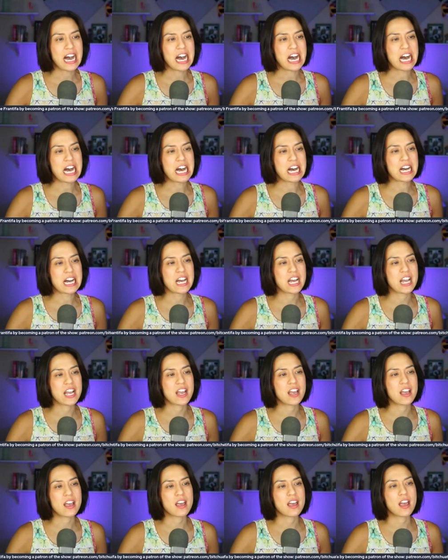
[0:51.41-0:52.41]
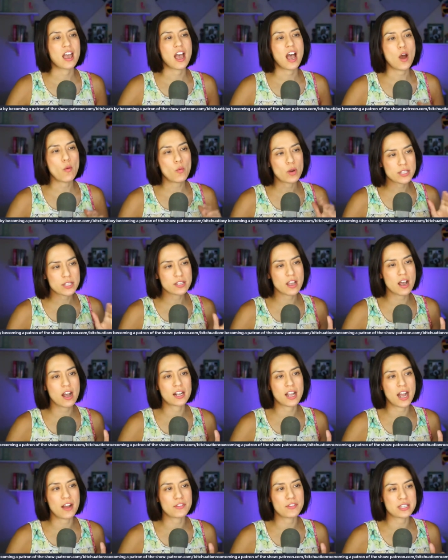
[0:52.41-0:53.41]
uh, I want to
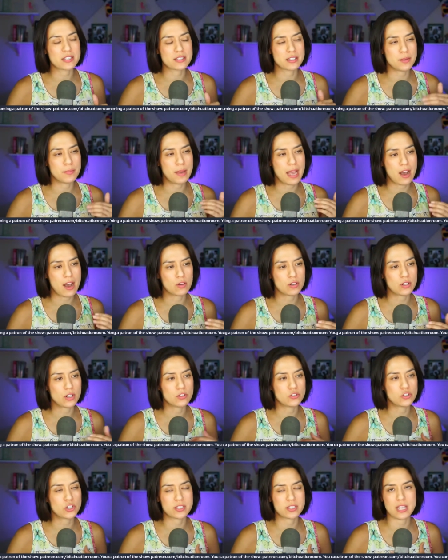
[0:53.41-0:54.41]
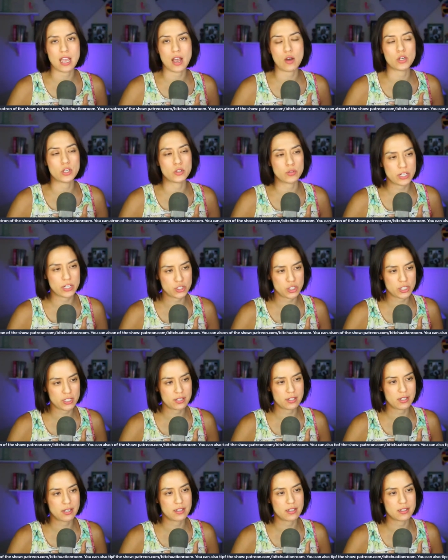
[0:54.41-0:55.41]
talk, obviously, about just how
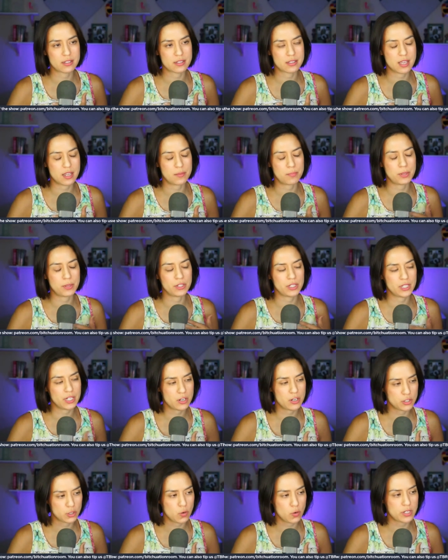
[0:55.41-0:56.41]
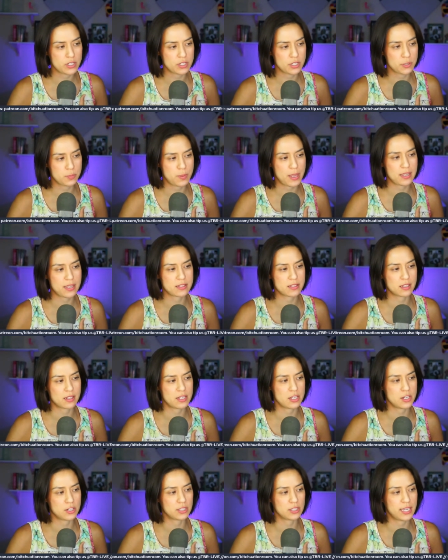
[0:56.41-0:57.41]
egregious it is that billionaires are going to space
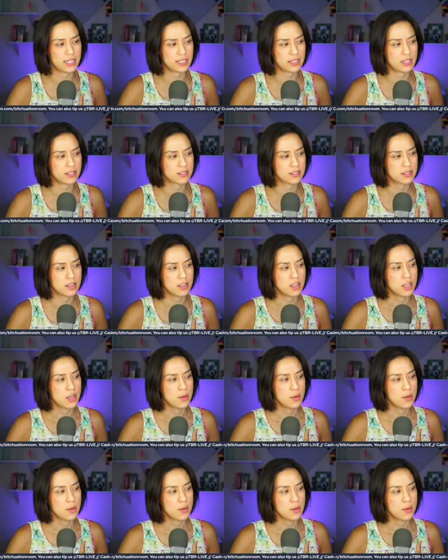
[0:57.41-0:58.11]
on a year like this.